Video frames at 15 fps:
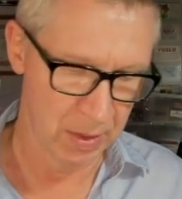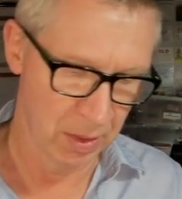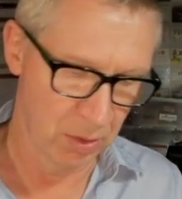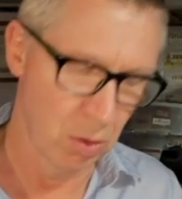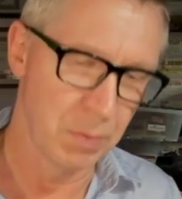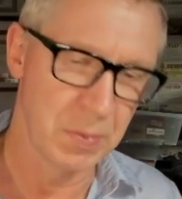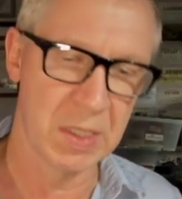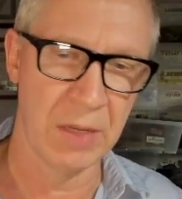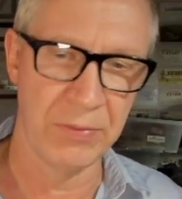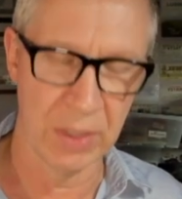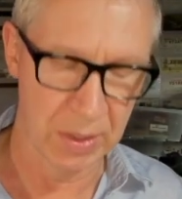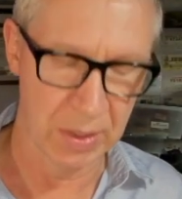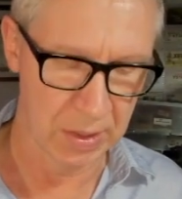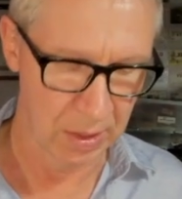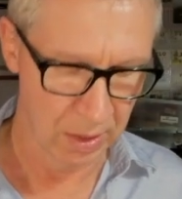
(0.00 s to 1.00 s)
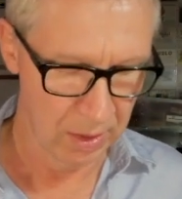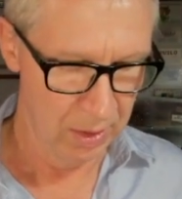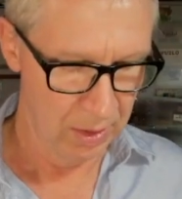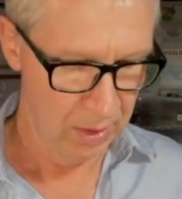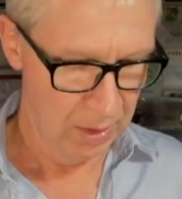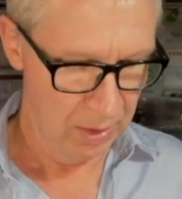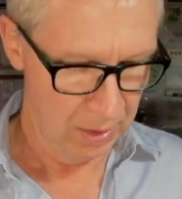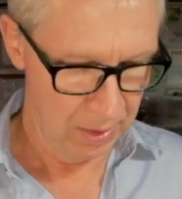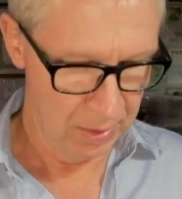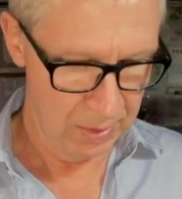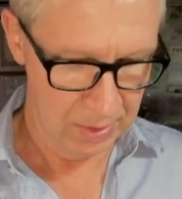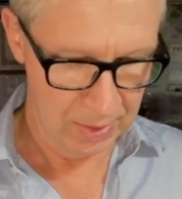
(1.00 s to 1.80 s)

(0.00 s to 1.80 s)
So COM seven is, is